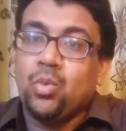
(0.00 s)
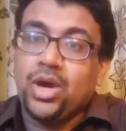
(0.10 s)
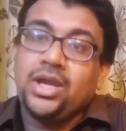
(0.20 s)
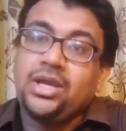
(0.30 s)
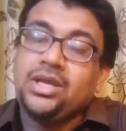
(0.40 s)

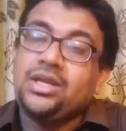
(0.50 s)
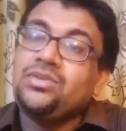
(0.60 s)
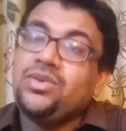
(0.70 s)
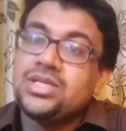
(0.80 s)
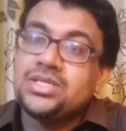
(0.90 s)
Why in
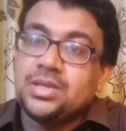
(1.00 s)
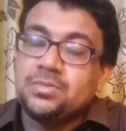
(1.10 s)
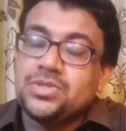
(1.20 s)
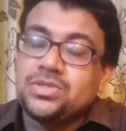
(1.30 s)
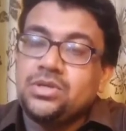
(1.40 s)
three
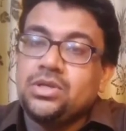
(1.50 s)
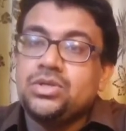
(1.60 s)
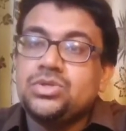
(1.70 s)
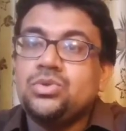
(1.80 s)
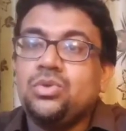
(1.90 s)
steps?
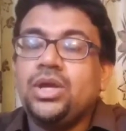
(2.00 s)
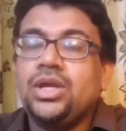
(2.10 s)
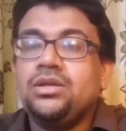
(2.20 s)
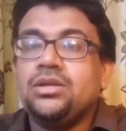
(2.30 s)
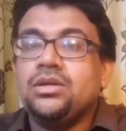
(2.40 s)
So
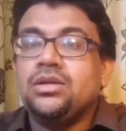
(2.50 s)
it,